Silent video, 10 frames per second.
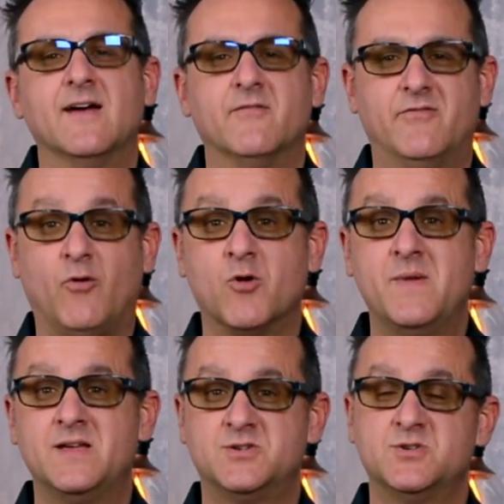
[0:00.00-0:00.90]
4
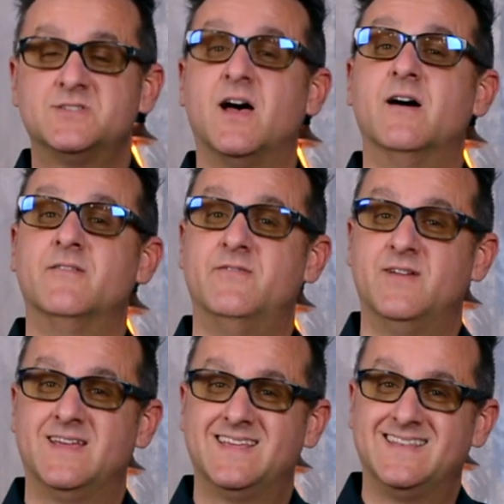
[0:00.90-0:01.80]
measures of,
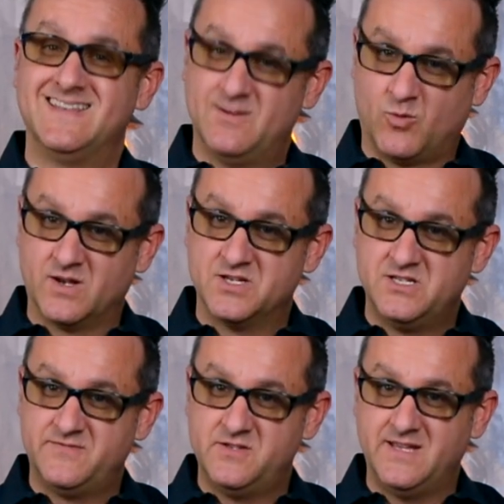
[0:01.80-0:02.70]
we're going to
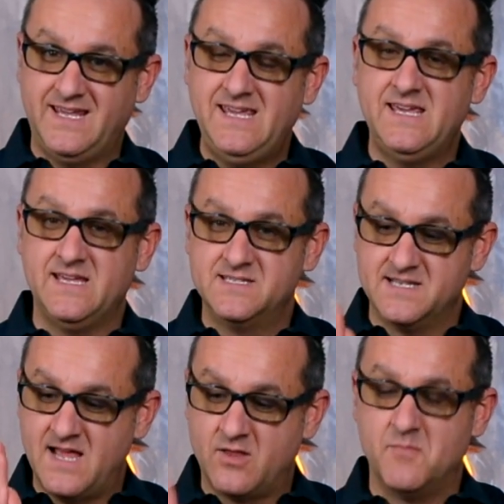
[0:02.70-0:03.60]
shift to the E's,
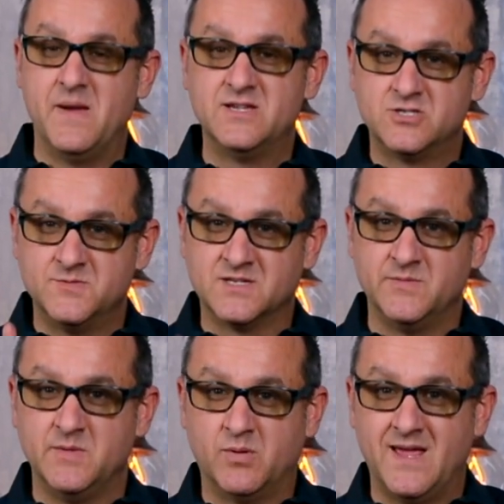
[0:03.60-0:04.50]
and now the bass drum is going
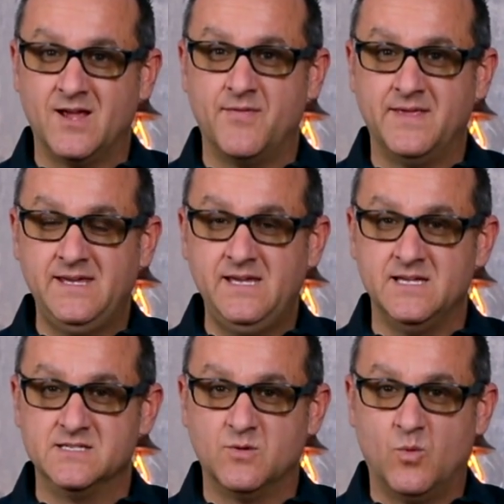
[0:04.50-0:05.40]
to be playing on the E's.